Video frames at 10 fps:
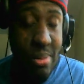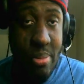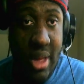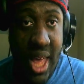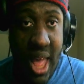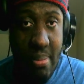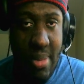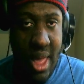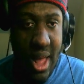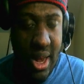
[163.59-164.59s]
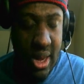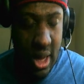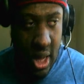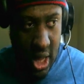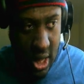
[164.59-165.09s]
but yeah man
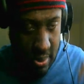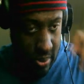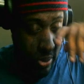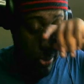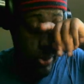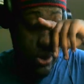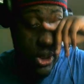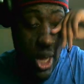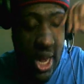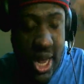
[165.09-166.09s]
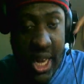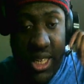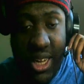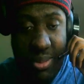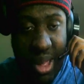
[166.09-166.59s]
um I think it's
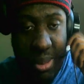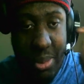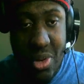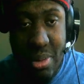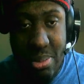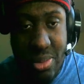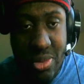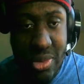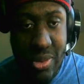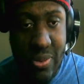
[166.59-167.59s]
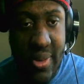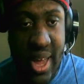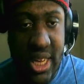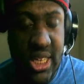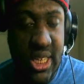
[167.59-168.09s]
gonna be a more brutal
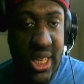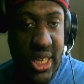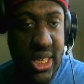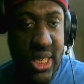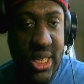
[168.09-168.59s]
fight scenes